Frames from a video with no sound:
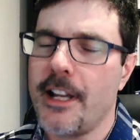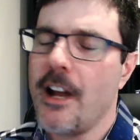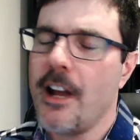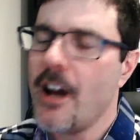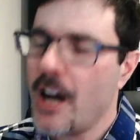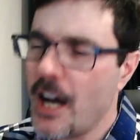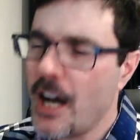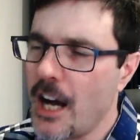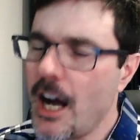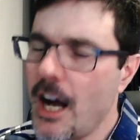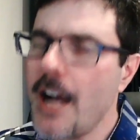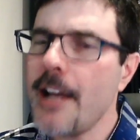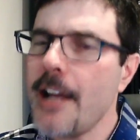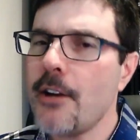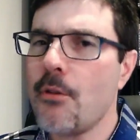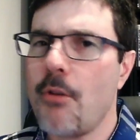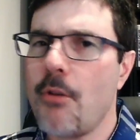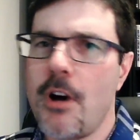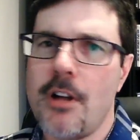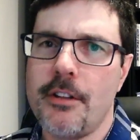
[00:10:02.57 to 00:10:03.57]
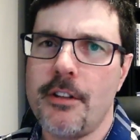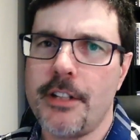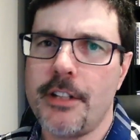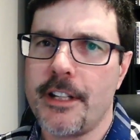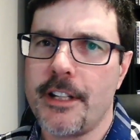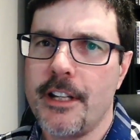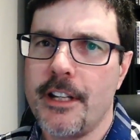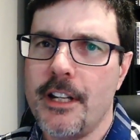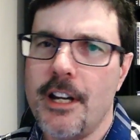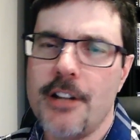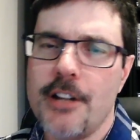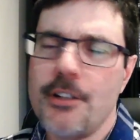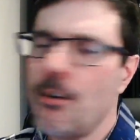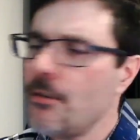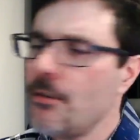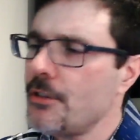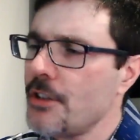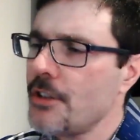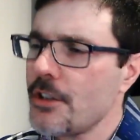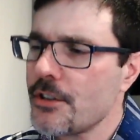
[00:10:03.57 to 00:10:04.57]
high quality.
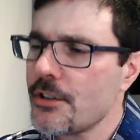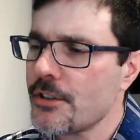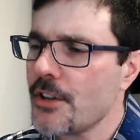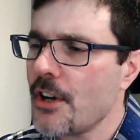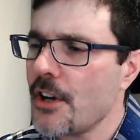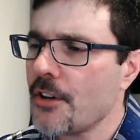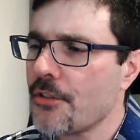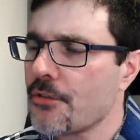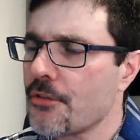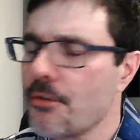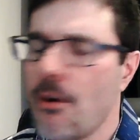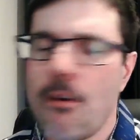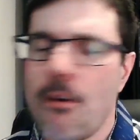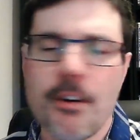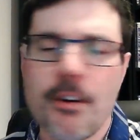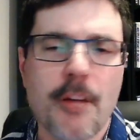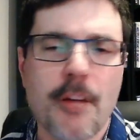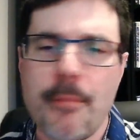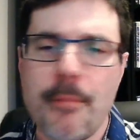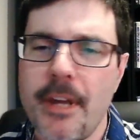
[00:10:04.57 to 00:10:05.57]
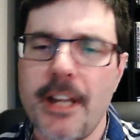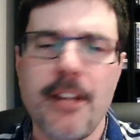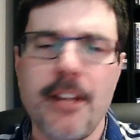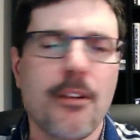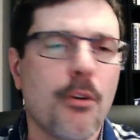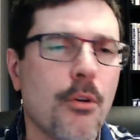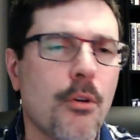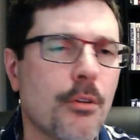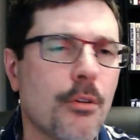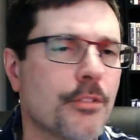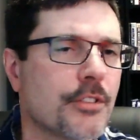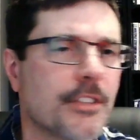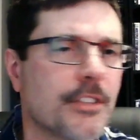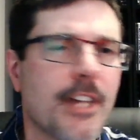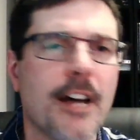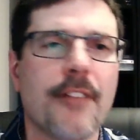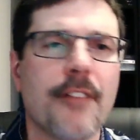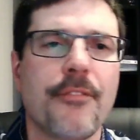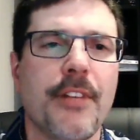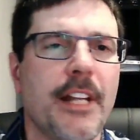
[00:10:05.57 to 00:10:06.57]
Don't just start throwing up any old
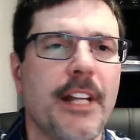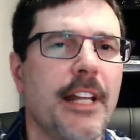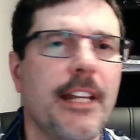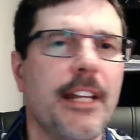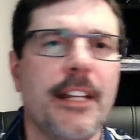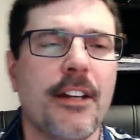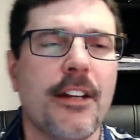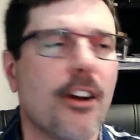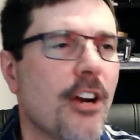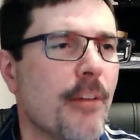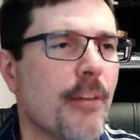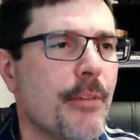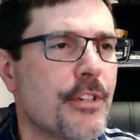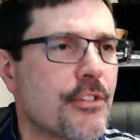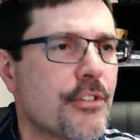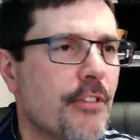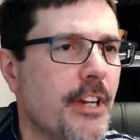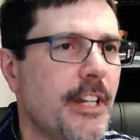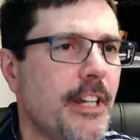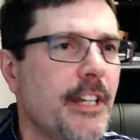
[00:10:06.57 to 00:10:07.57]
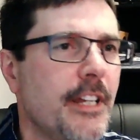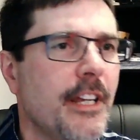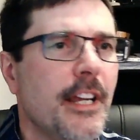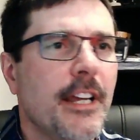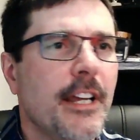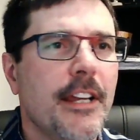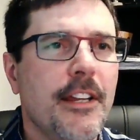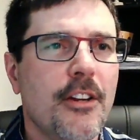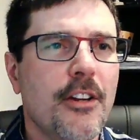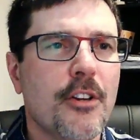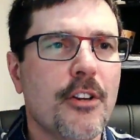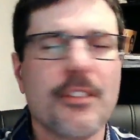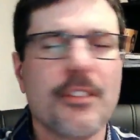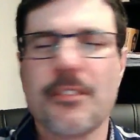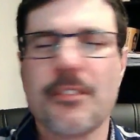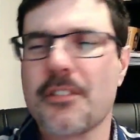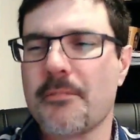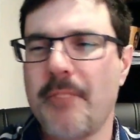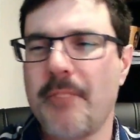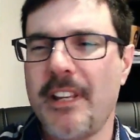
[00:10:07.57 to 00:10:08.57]
stuff and any garbage or any,
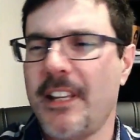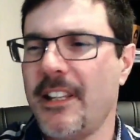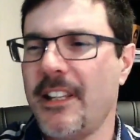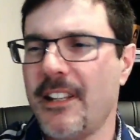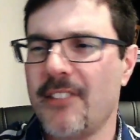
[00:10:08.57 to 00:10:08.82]
just making it,